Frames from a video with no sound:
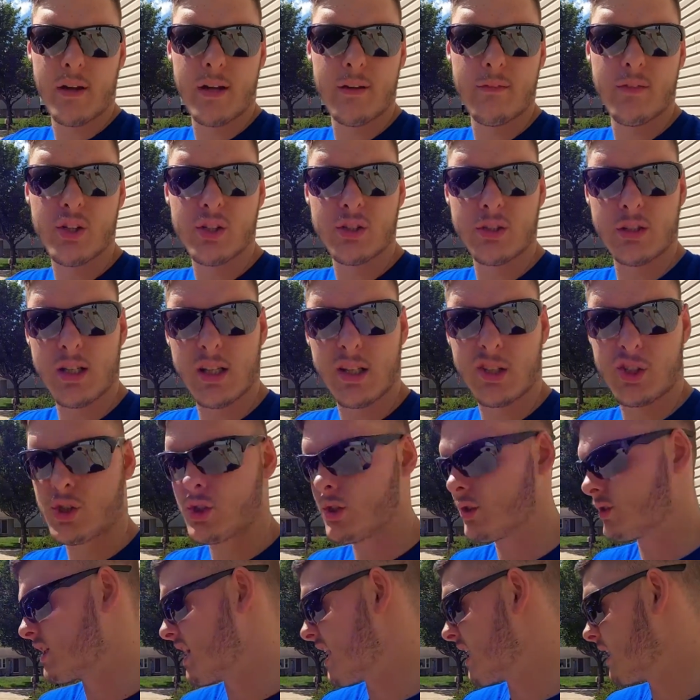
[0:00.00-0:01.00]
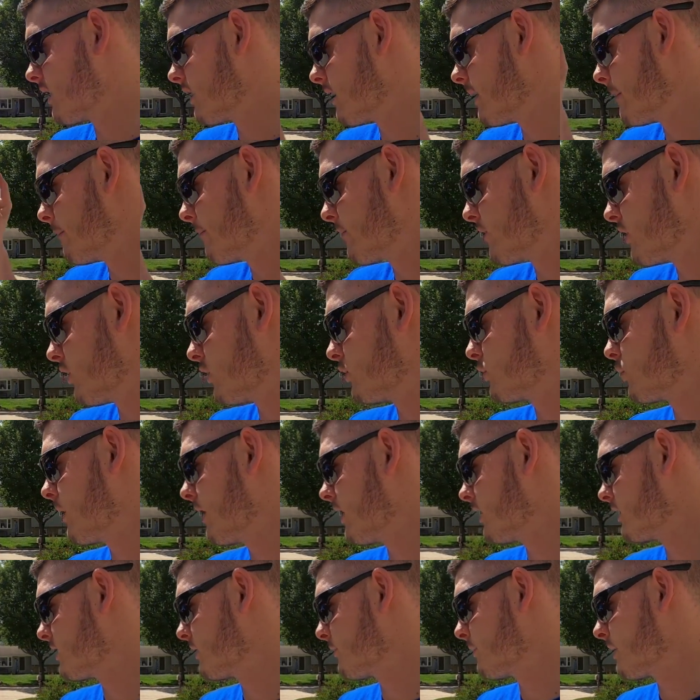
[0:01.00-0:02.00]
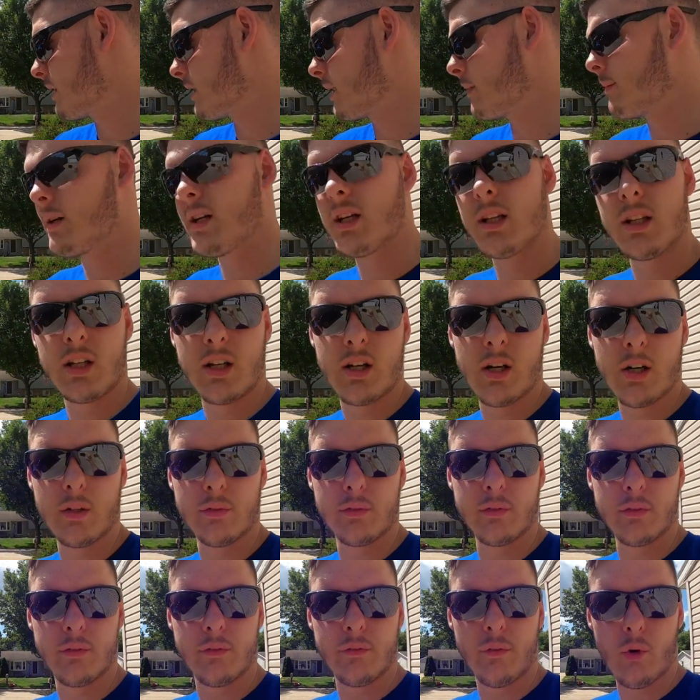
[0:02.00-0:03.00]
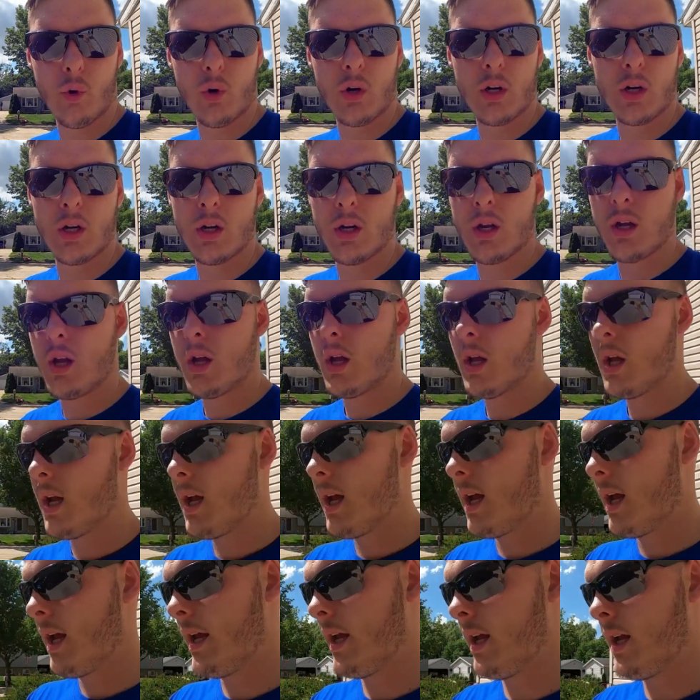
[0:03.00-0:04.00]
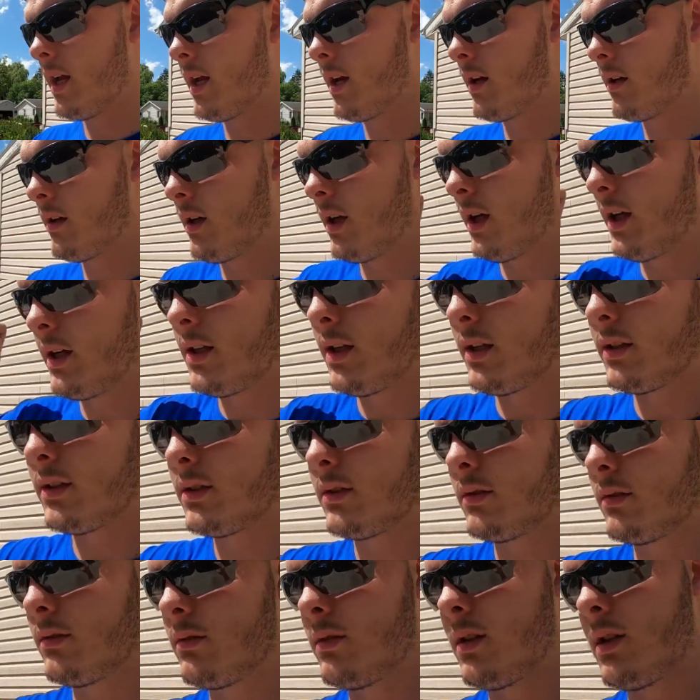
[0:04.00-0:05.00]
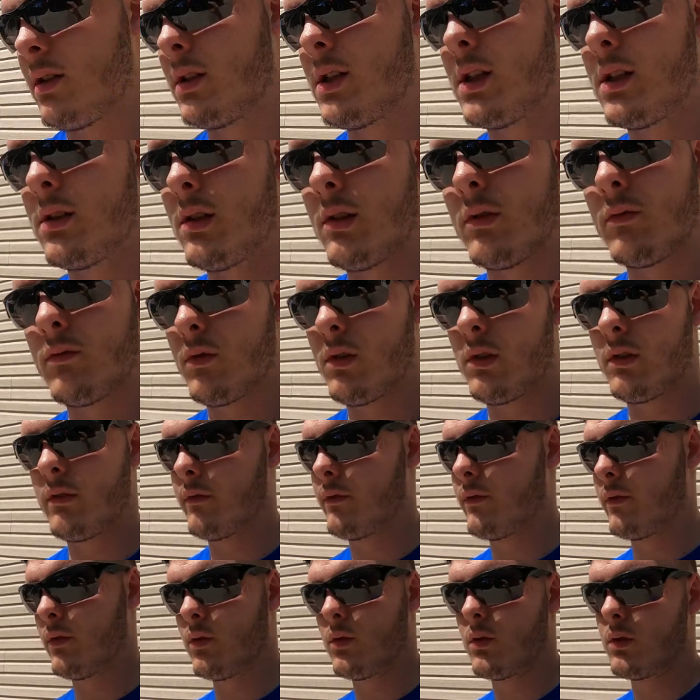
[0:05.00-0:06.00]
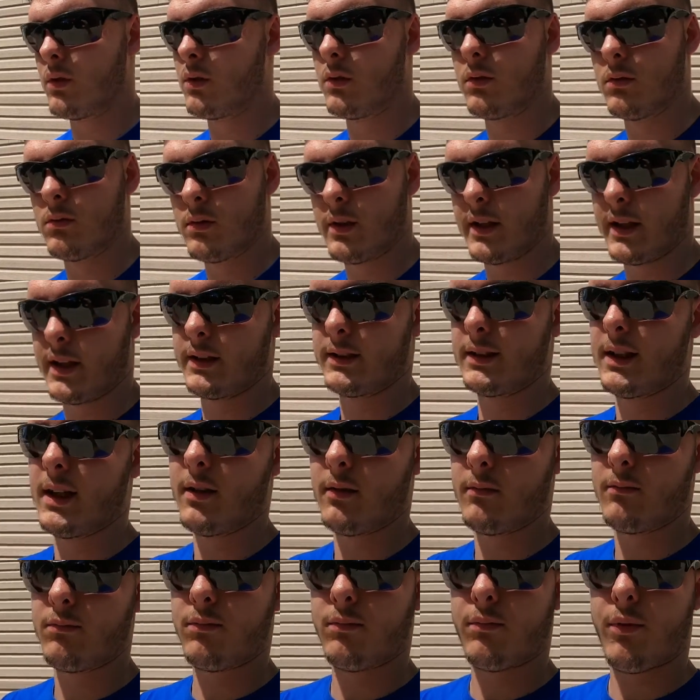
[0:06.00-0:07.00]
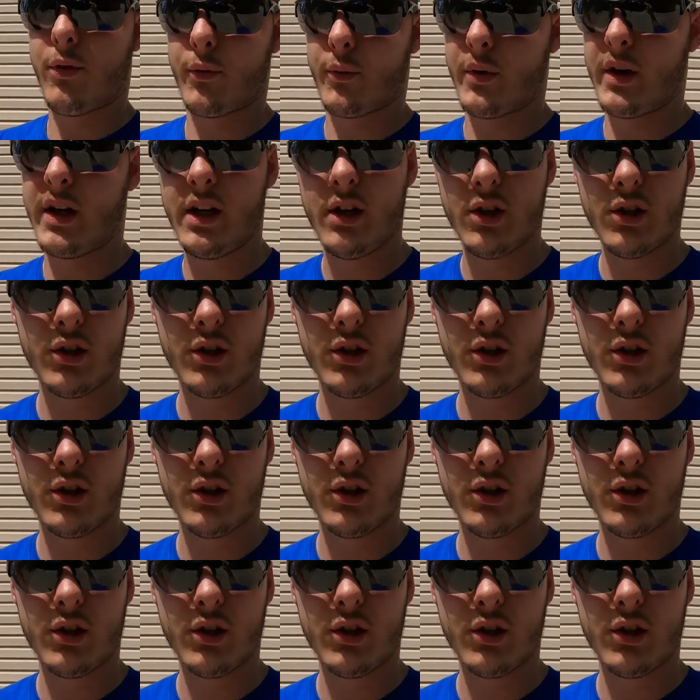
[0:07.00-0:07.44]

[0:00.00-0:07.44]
5 years, not sure exactly. Those wheels have probably been on the car for 4, and it didn't run for, like I said, 3